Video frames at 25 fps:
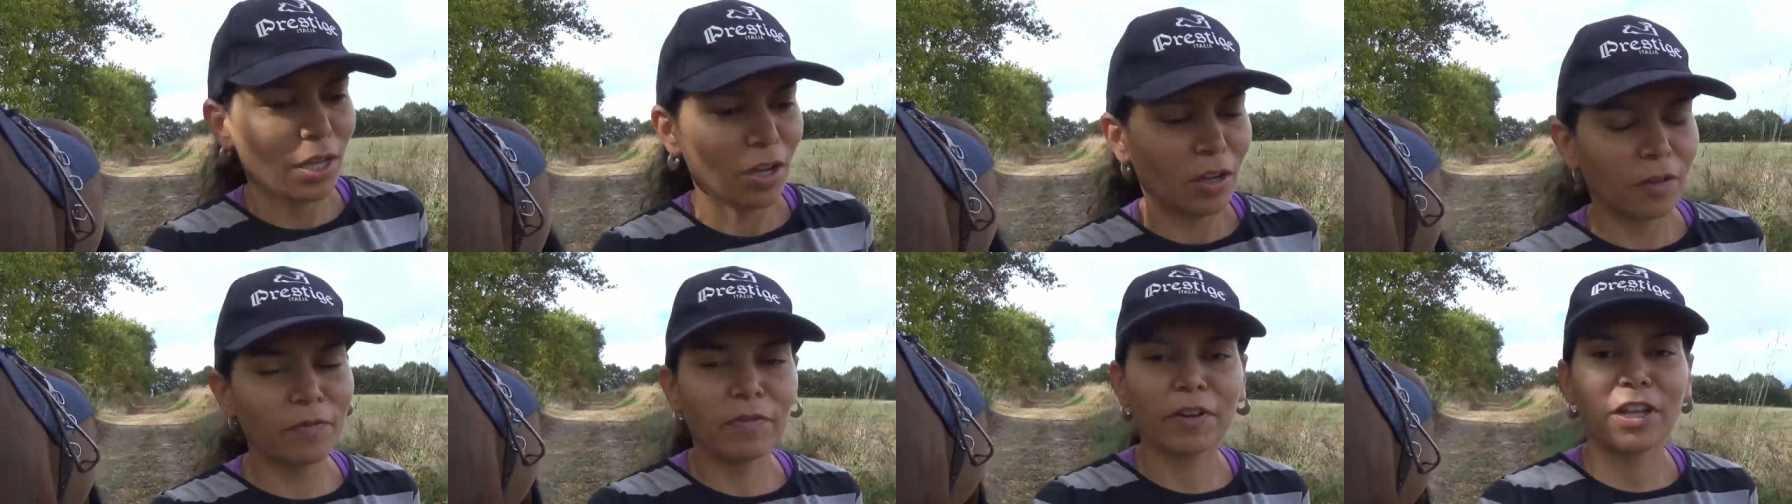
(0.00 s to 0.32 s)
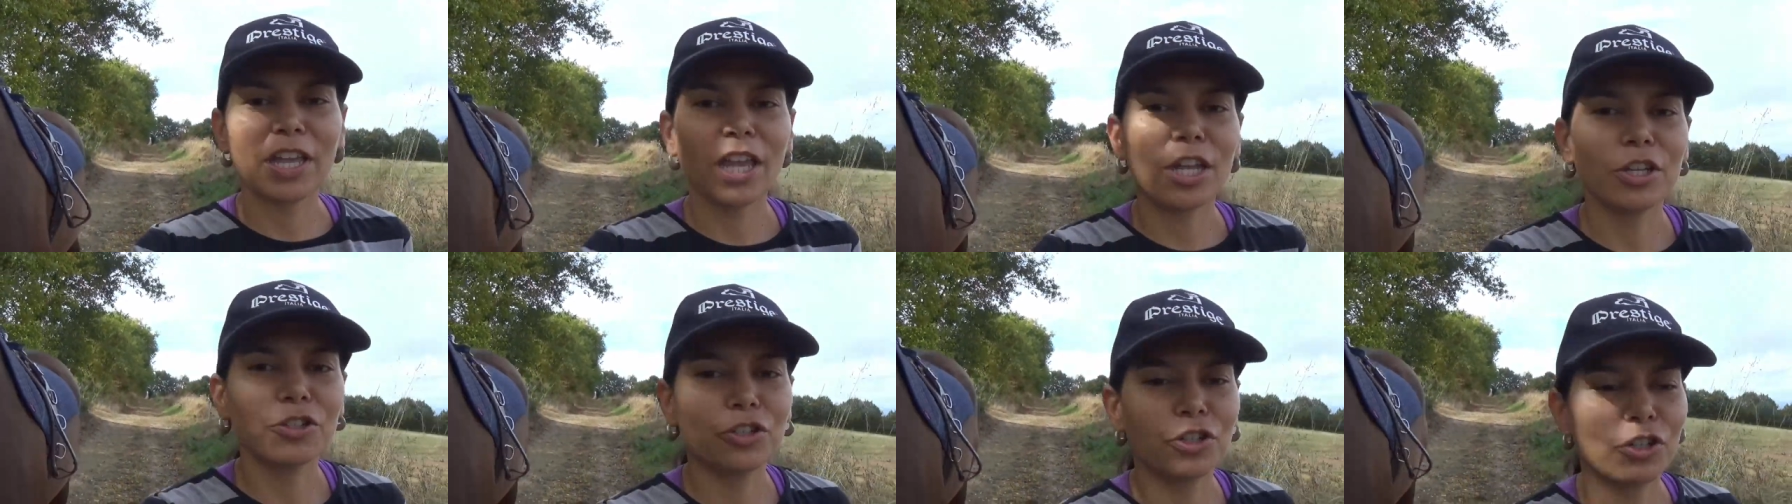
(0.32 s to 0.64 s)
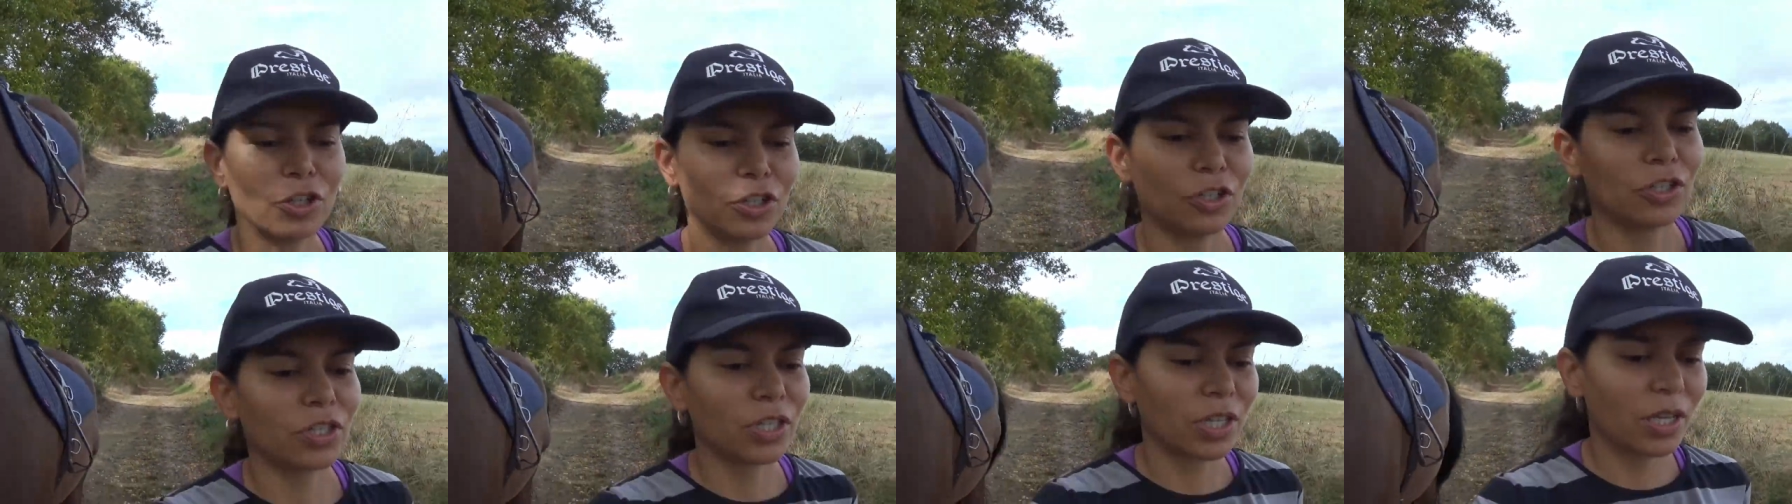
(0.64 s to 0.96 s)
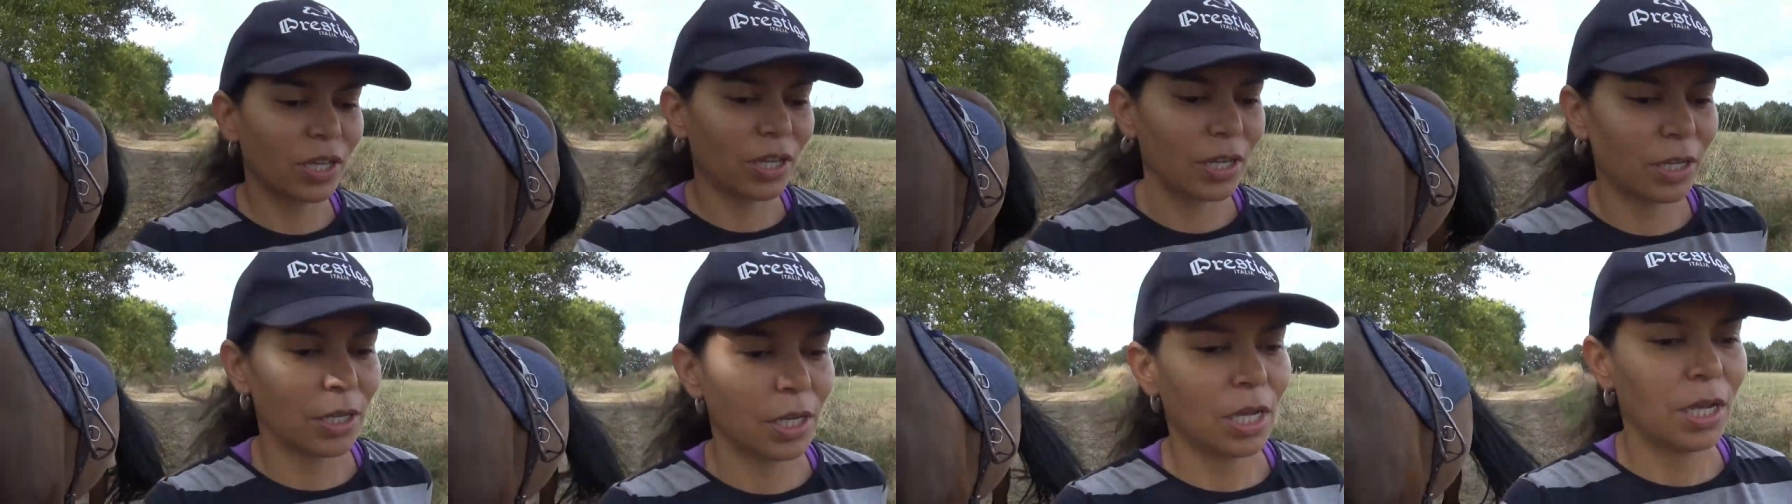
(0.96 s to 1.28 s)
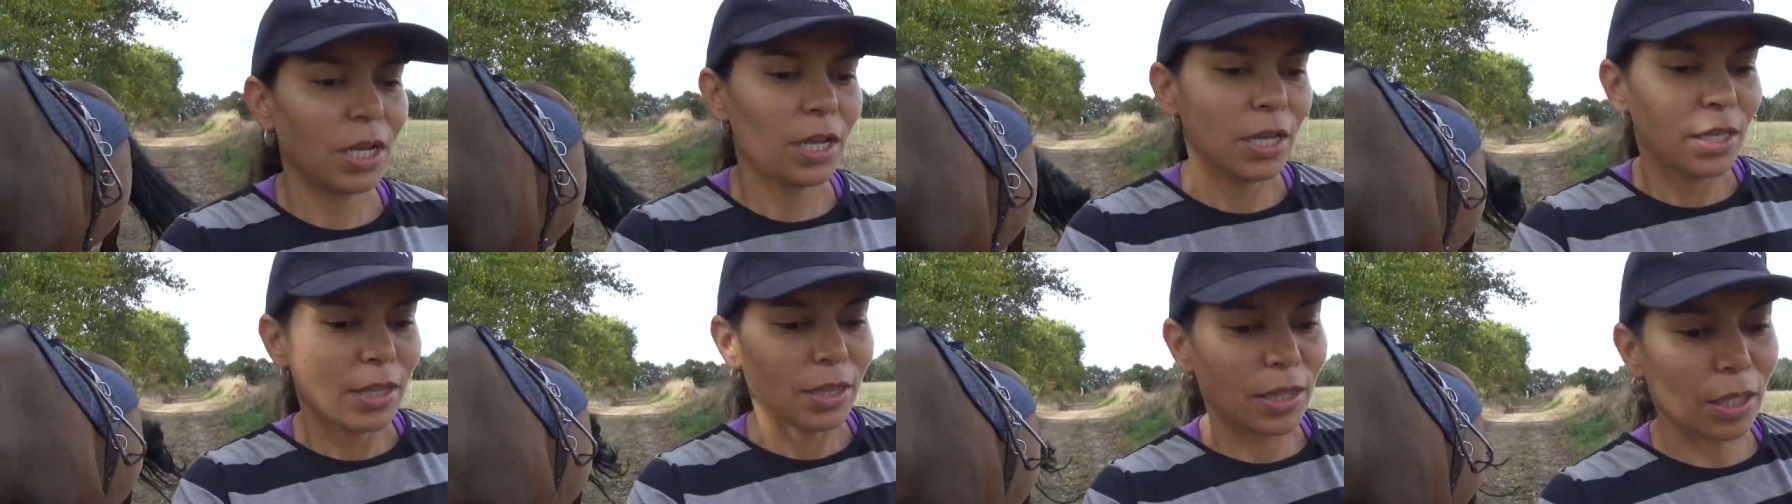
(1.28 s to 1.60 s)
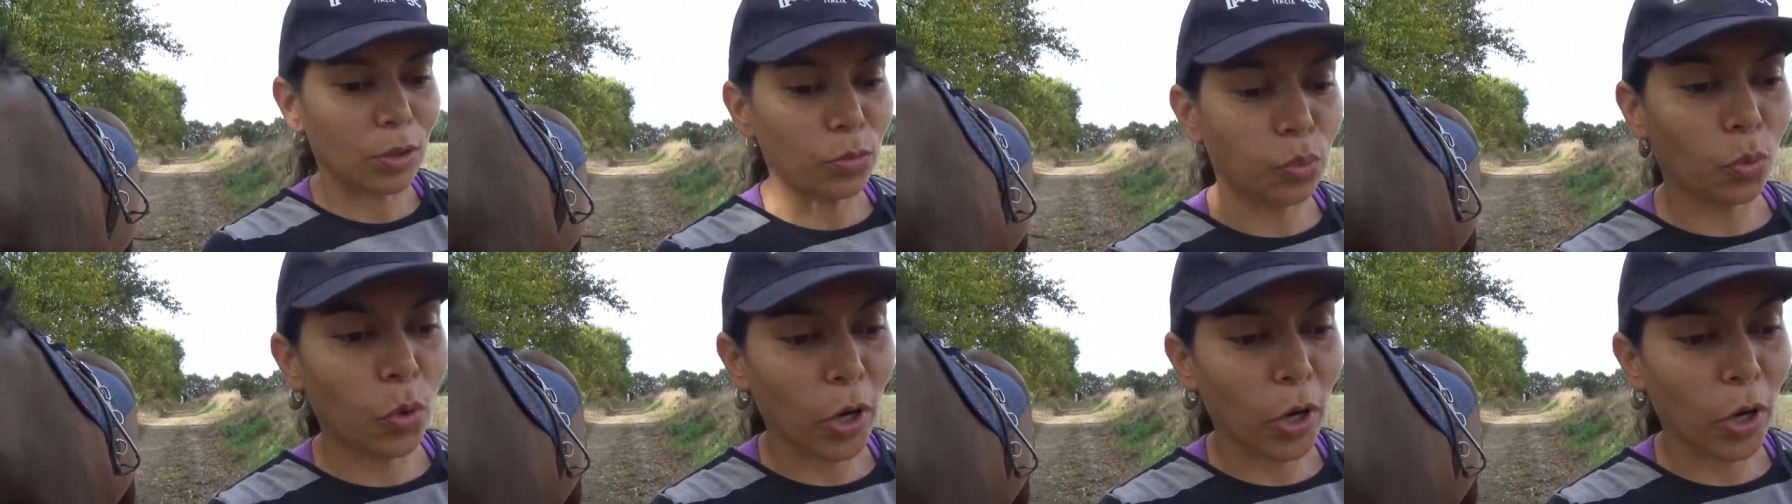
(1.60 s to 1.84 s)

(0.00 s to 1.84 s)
on vacations that